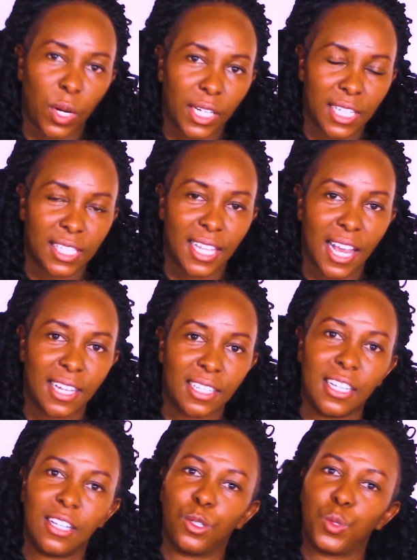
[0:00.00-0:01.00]

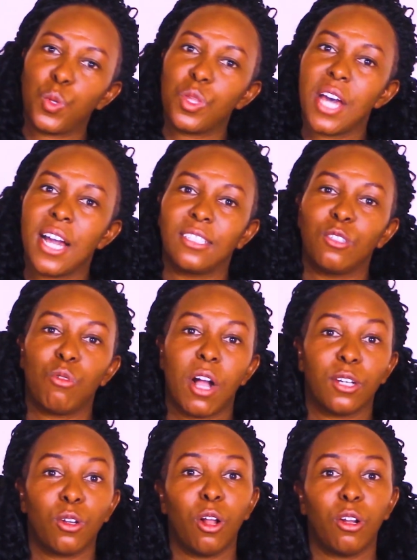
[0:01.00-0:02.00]
understand so that you
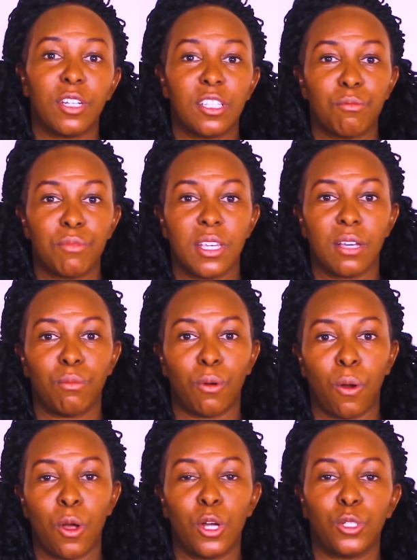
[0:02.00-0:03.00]
can always be
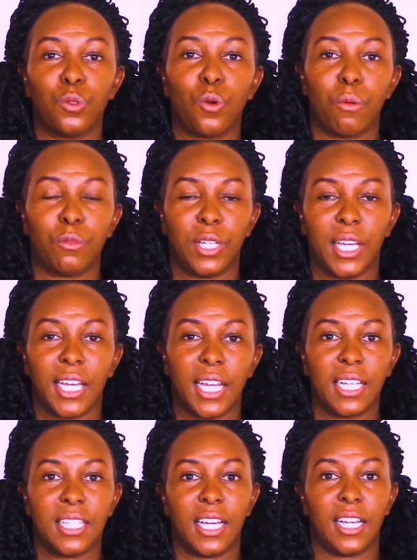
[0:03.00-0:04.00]
able to
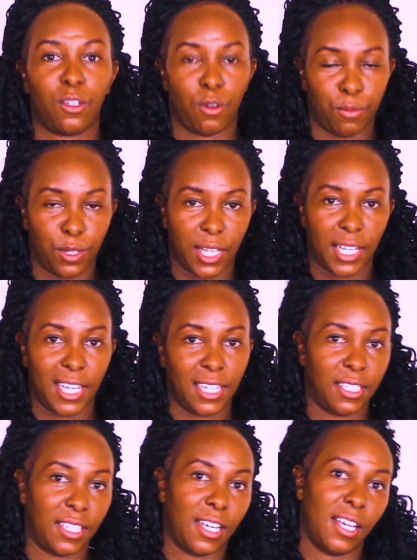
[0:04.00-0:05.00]
communicate and
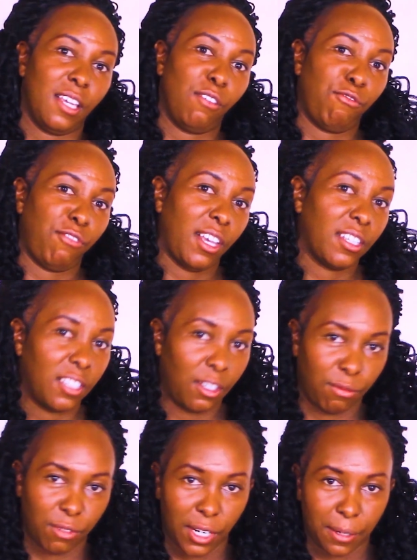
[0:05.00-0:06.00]
communicate
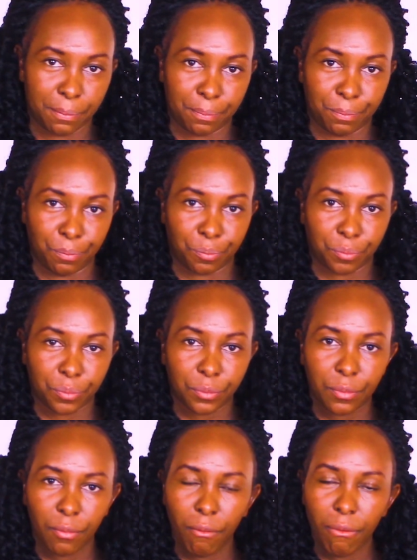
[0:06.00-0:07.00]
effectively.
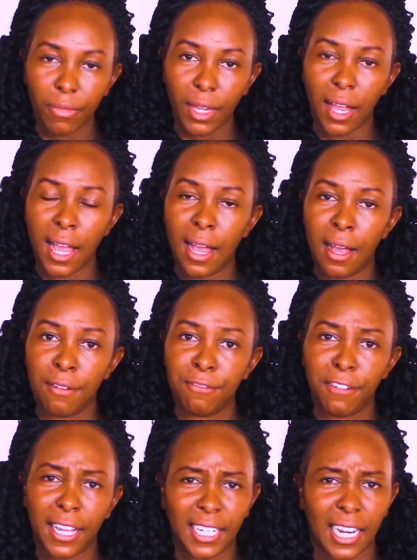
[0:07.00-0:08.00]

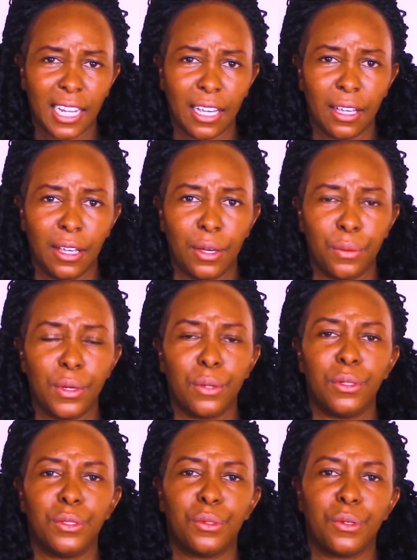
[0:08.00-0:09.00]
Finally, we are
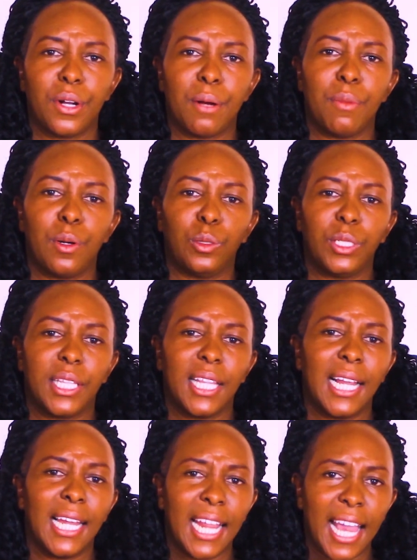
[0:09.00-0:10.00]
going to talk about
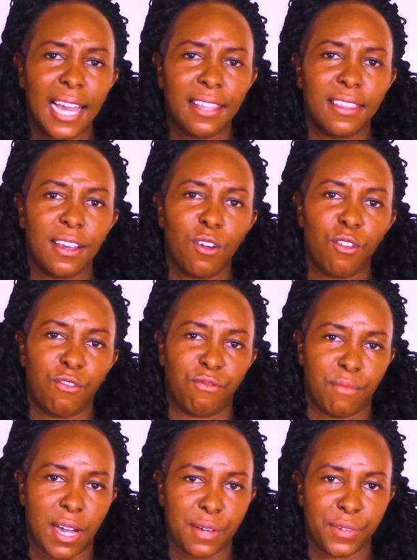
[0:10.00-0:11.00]
the length of
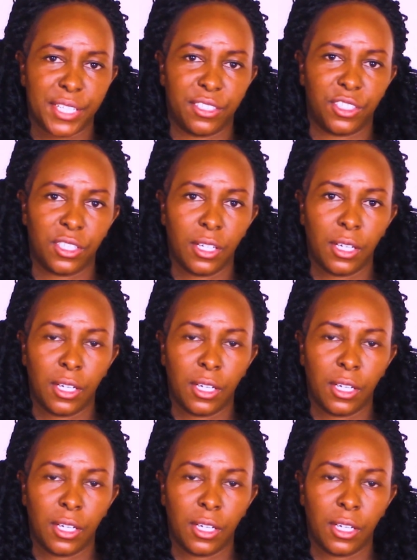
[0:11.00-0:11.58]
marriage.